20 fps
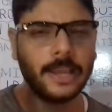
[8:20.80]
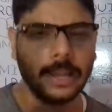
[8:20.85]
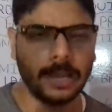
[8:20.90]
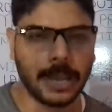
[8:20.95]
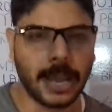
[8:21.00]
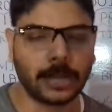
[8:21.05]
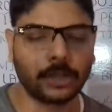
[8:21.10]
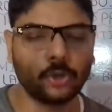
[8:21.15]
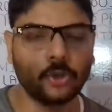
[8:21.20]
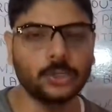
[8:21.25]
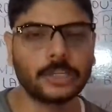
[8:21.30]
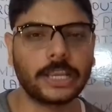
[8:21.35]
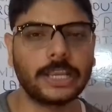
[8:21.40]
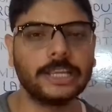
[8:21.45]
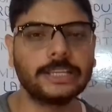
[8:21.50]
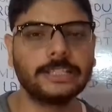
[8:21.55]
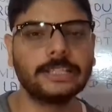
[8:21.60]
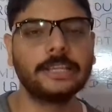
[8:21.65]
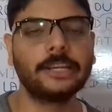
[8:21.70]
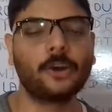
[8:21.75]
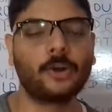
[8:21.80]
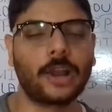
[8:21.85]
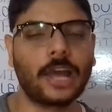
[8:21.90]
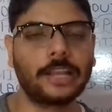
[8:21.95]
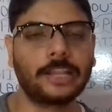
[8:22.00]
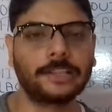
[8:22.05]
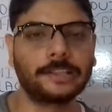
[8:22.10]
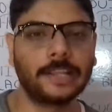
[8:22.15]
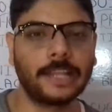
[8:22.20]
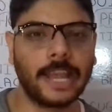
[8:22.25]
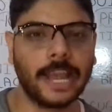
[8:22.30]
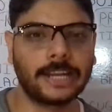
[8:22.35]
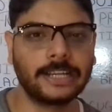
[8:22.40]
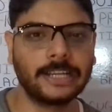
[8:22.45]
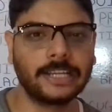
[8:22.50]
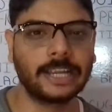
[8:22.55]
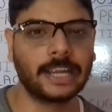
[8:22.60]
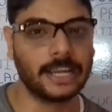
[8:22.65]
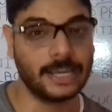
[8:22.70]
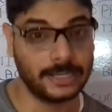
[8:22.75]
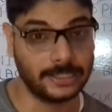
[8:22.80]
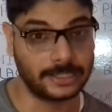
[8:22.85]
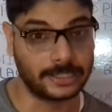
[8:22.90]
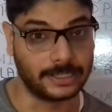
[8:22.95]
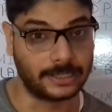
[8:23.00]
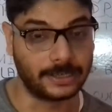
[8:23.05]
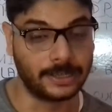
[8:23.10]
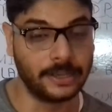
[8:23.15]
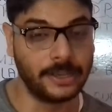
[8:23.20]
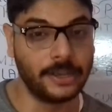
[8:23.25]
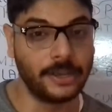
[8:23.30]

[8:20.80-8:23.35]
lactose acid or either the lactic acid,